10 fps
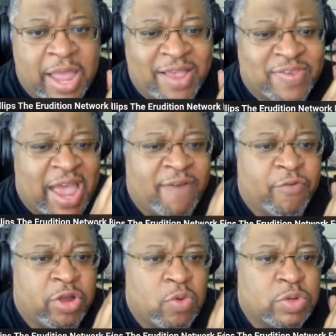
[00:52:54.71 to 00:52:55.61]
as
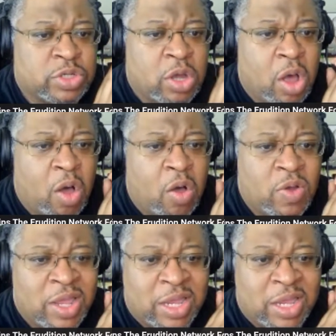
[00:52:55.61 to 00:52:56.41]
Africa was called,